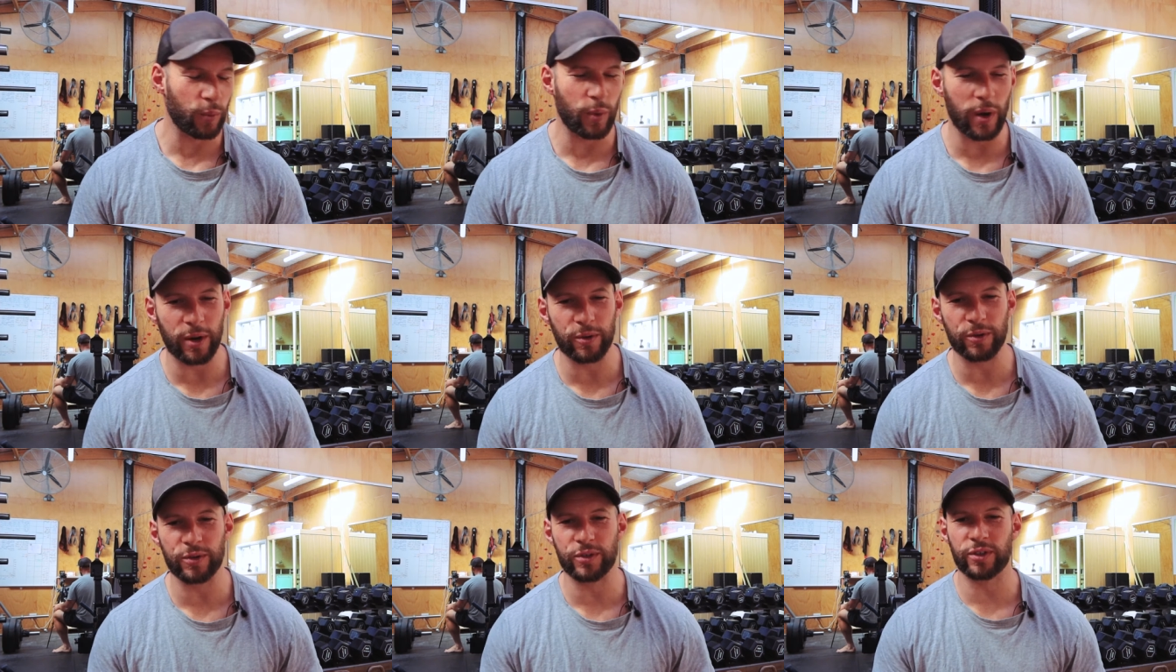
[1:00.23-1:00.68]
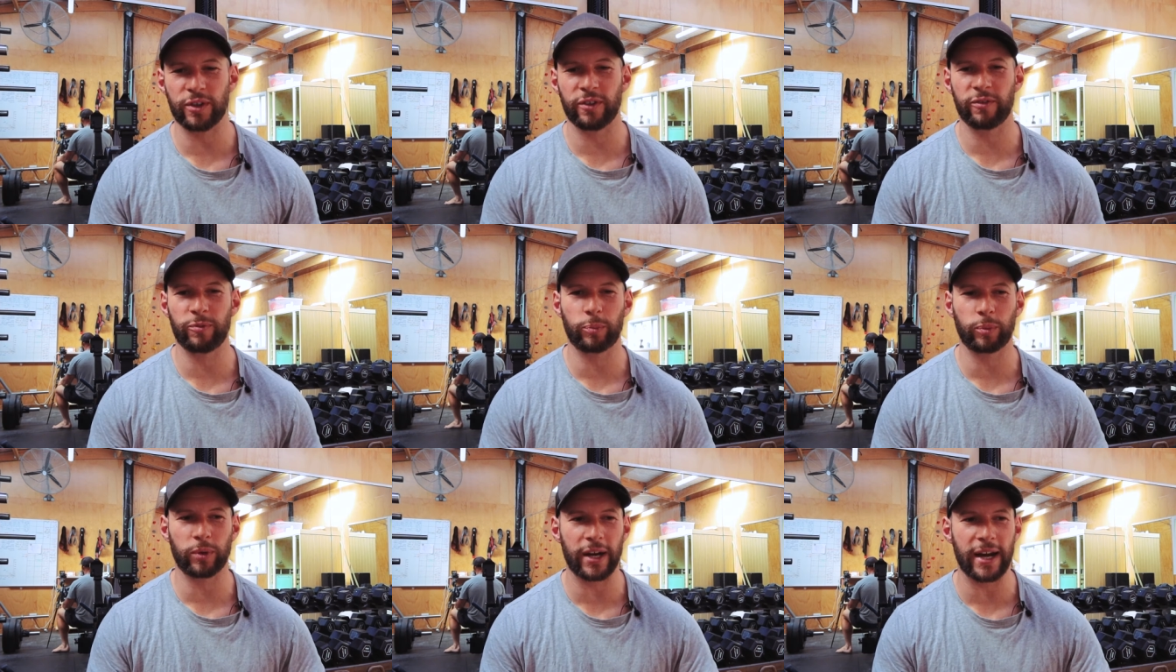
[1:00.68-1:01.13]

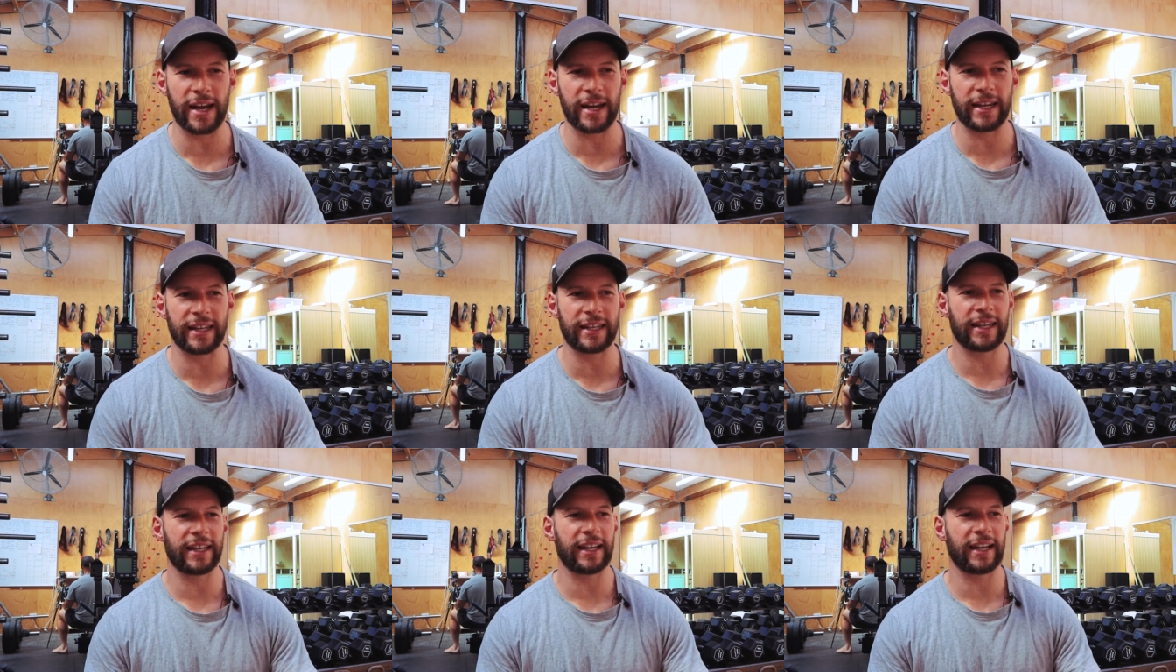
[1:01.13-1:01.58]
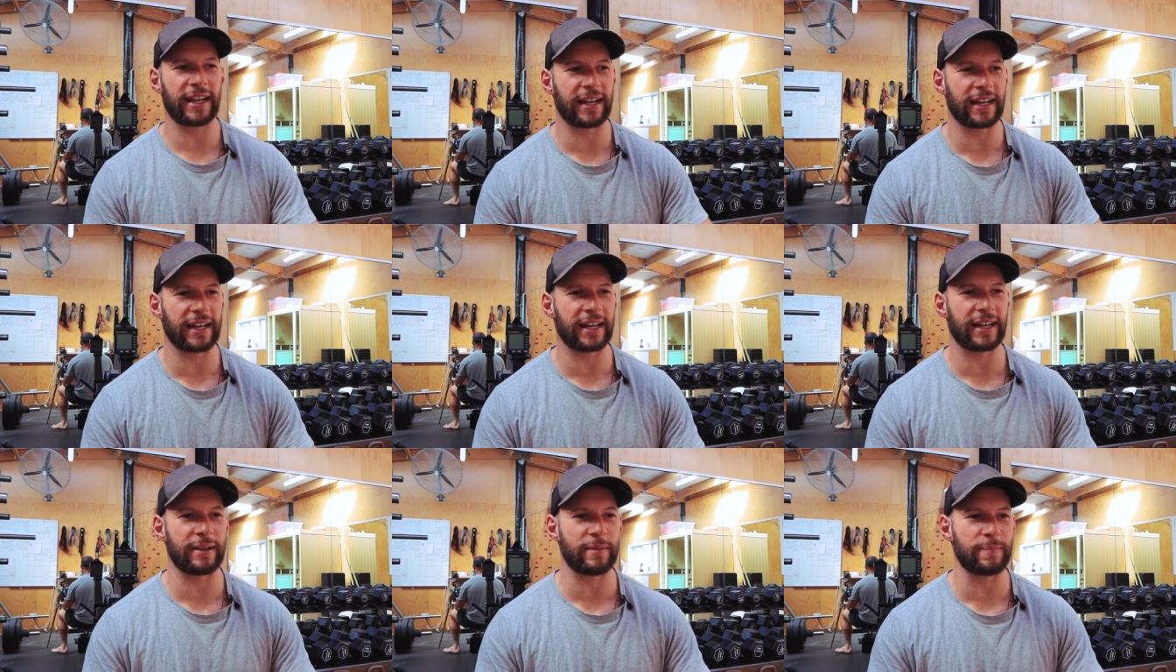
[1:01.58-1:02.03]
well-deserved break.
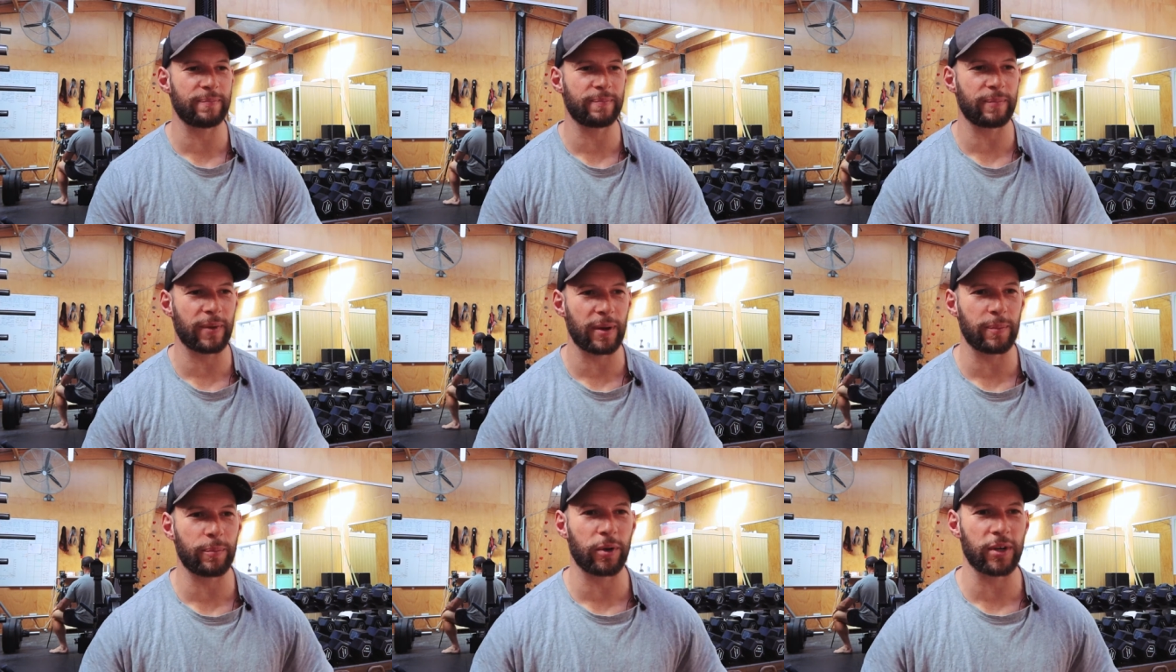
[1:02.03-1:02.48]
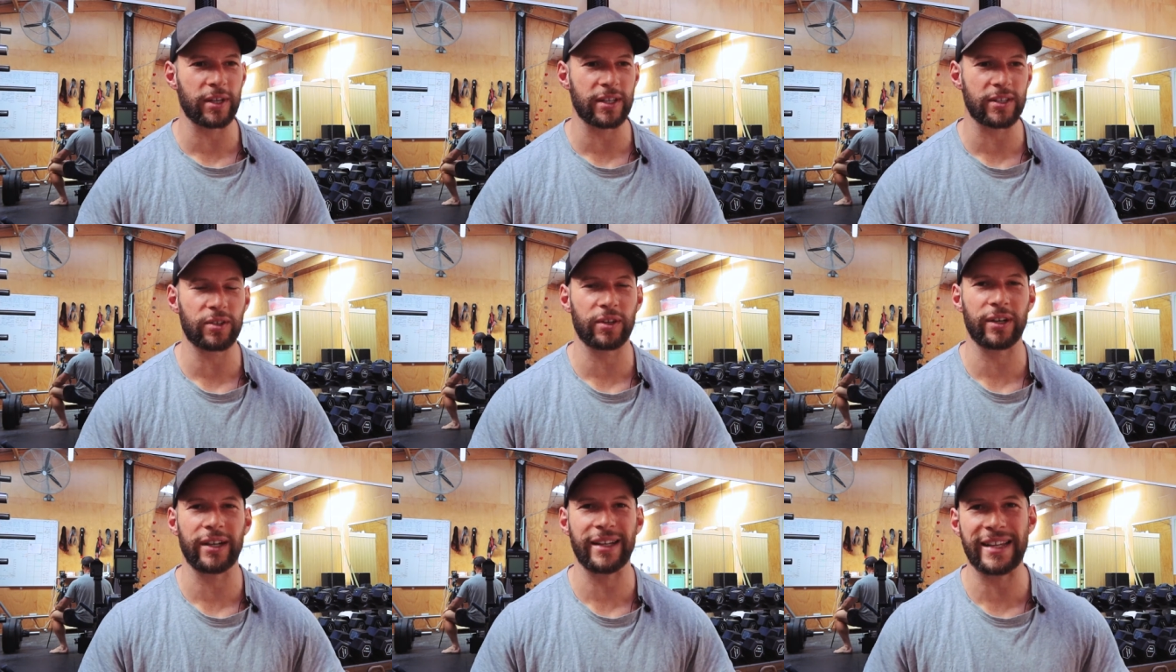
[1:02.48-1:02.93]
Um, my body
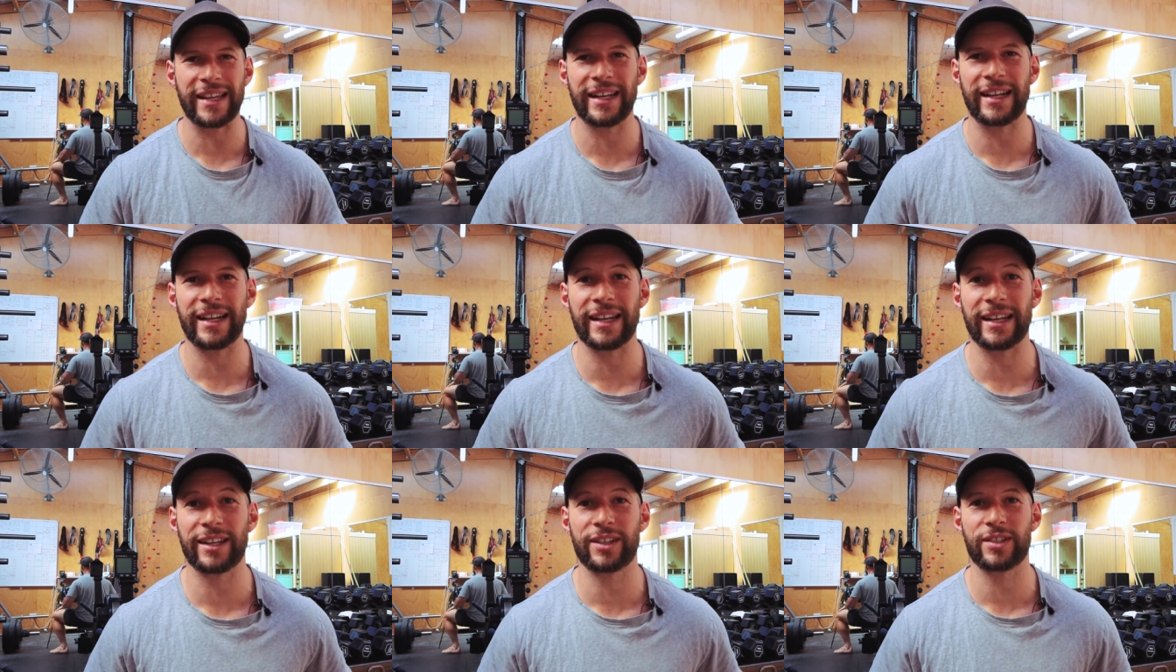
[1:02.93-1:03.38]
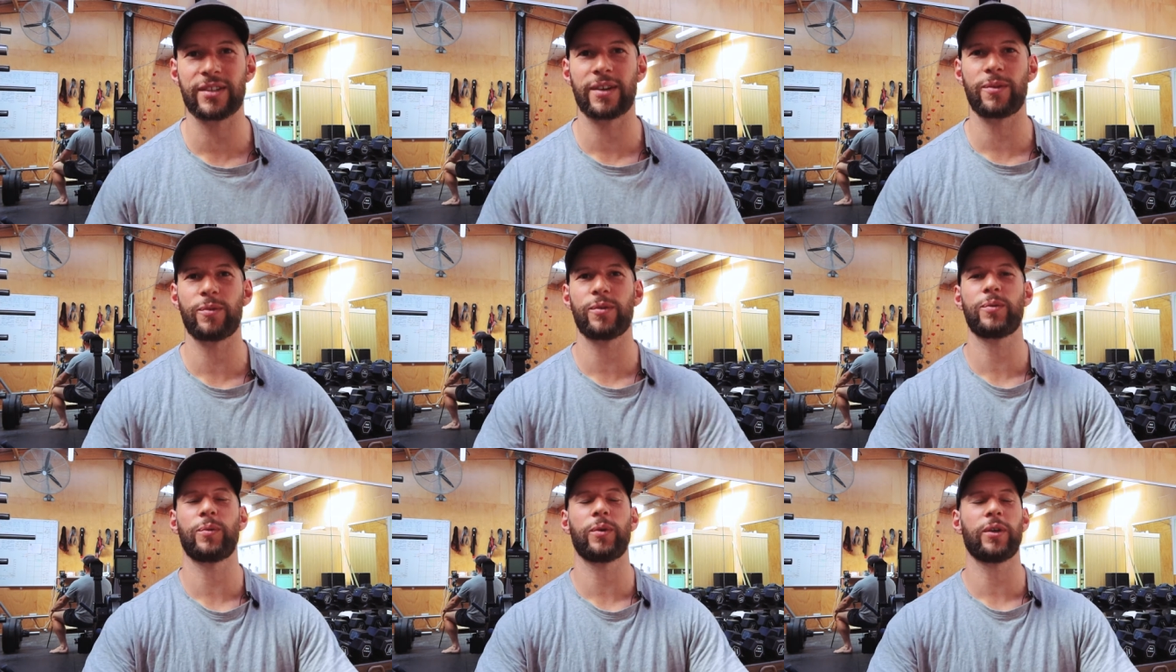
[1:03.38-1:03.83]
sort of needed it because I
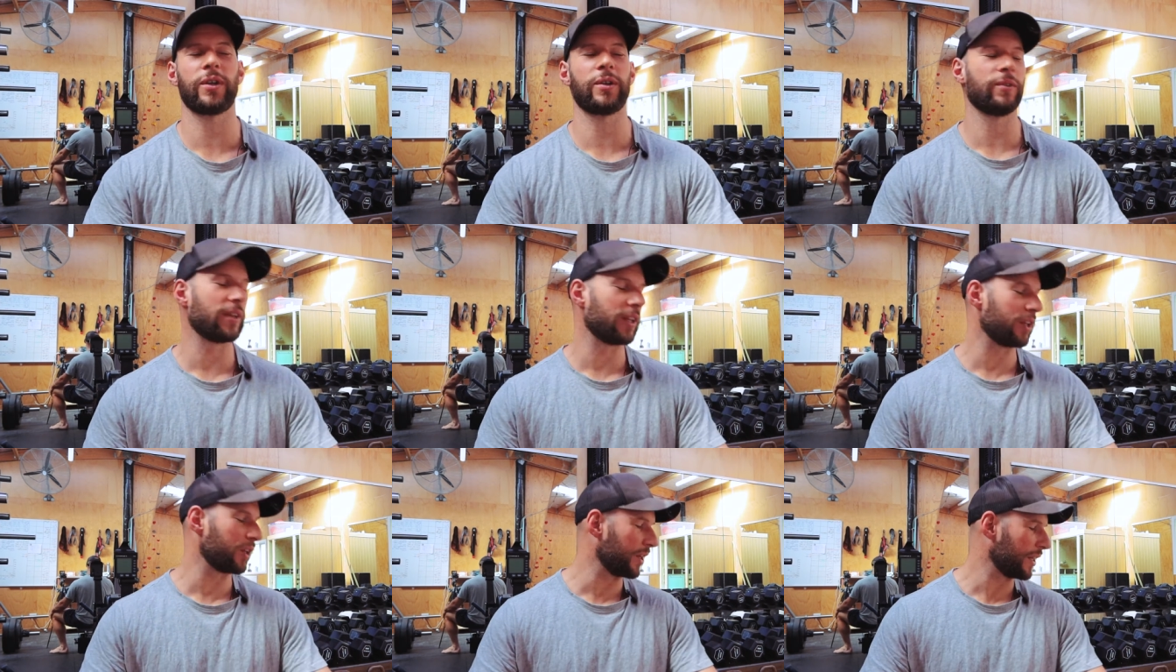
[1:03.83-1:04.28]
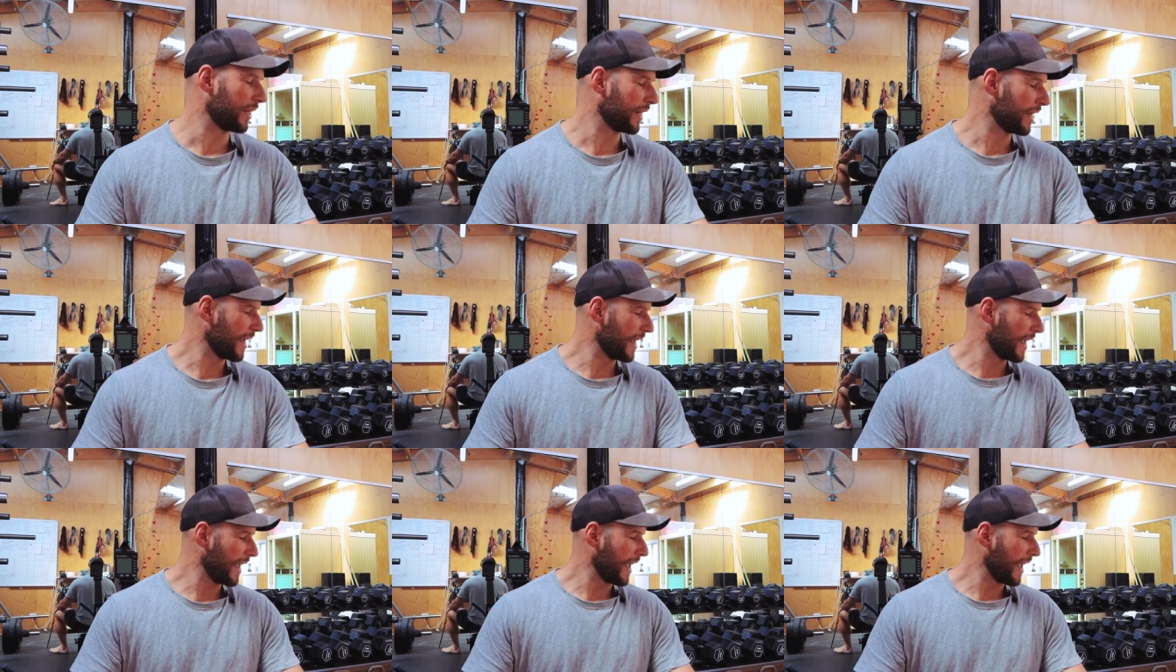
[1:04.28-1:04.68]
was working really good.